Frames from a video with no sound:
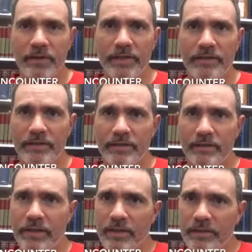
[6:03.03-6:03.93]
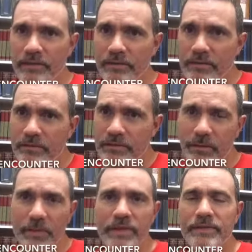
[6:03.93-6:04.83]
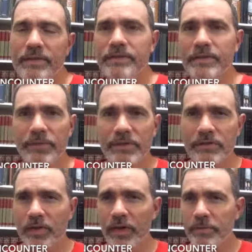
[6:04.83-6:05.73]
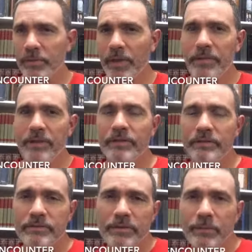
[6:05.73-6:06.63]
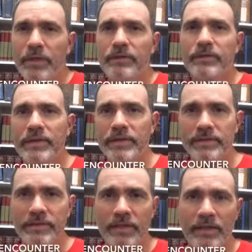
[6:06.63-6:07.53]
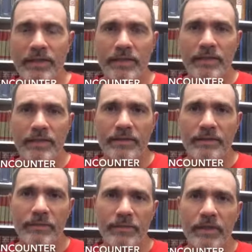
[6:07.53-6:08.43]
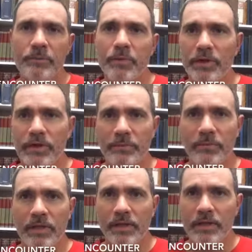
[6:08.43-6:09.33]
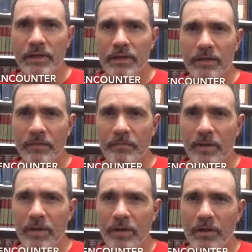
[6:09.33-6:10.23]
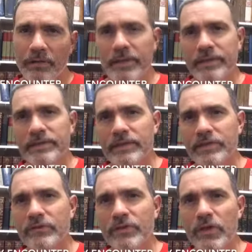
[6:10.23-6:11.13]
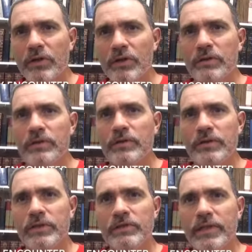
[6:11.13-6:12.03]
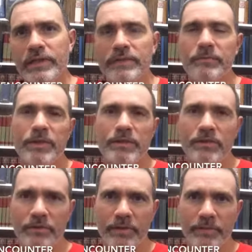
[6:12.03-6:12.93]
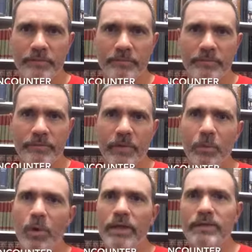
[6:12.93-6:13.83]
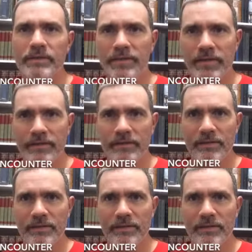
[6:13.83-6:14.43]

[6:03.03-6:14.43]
Christ, and, and some of these things that we described, or maybe some other things uh, that were not brought up, um, are things that you know you need to be doing why delay?